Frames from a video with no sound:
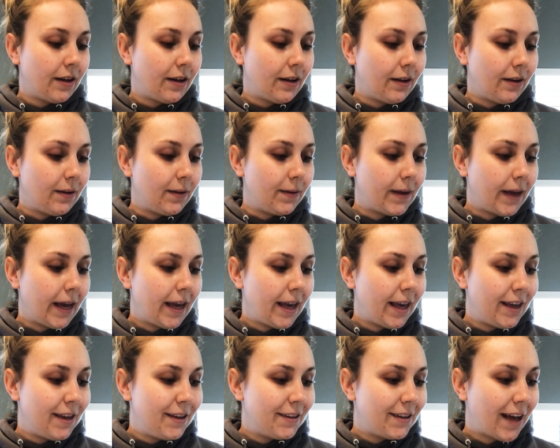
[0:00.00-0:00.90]

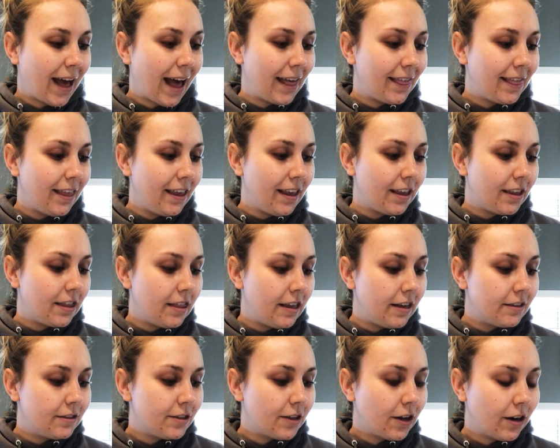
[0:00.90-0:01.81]
Okay, I think
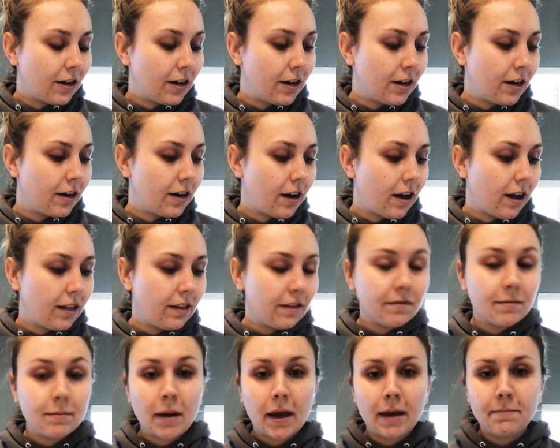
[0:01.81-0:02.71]
these are all
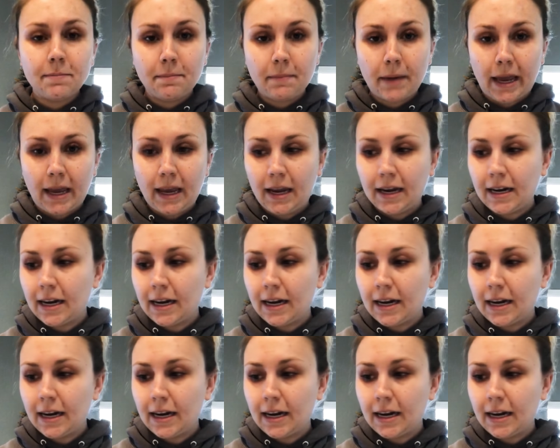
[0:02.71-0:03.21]
of my main